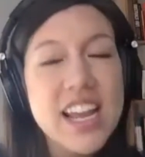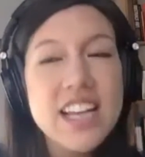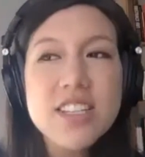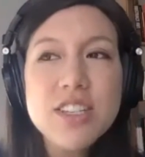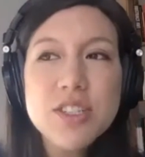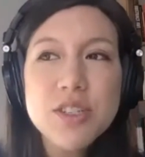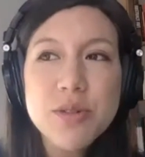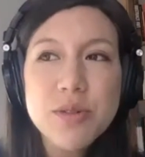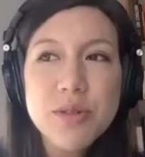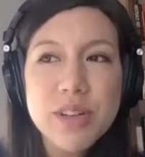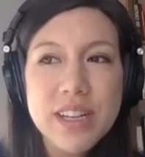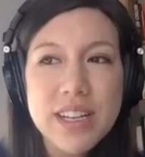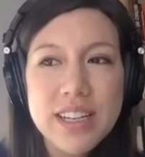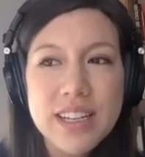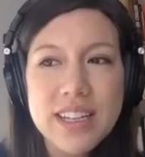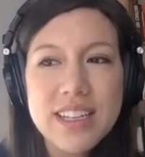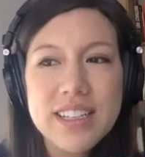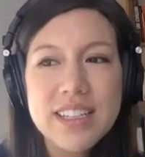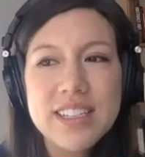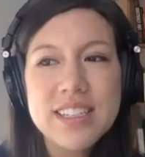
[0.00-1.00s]
also uh,
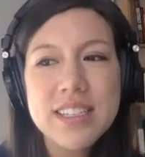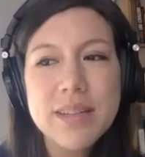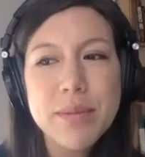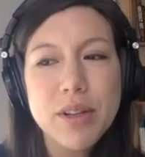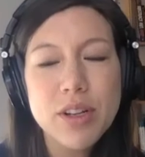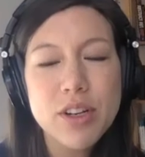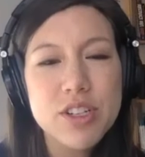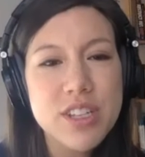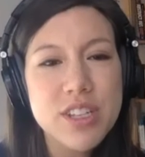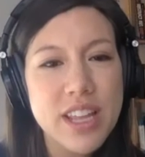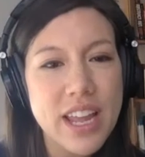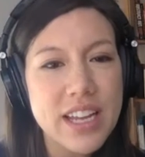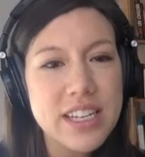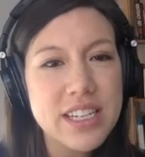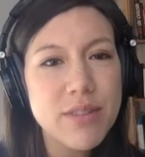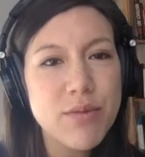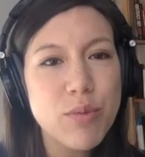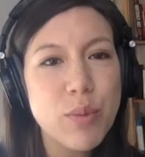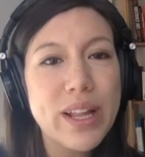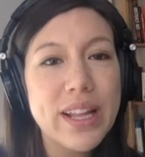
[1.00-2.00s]
uh, similar to the
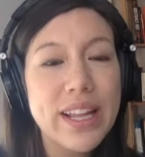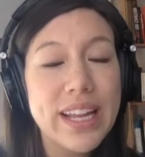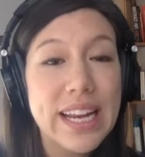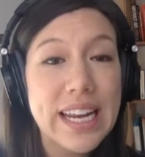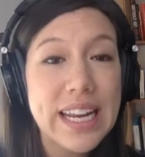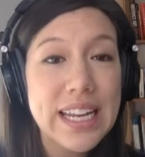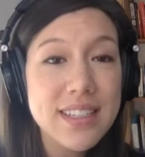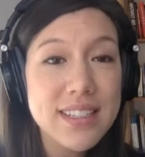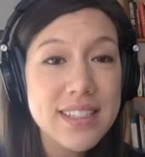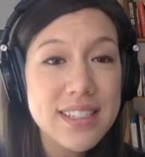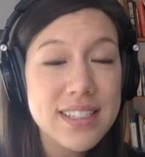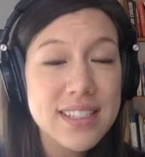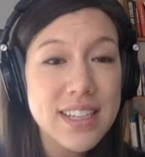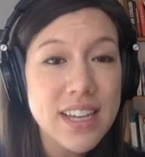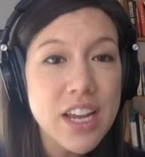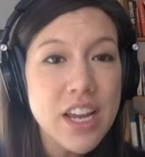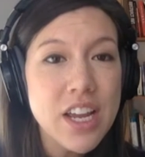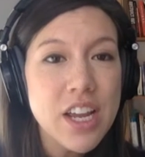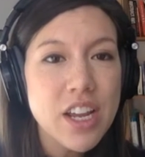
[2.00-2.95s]
idea of willingness.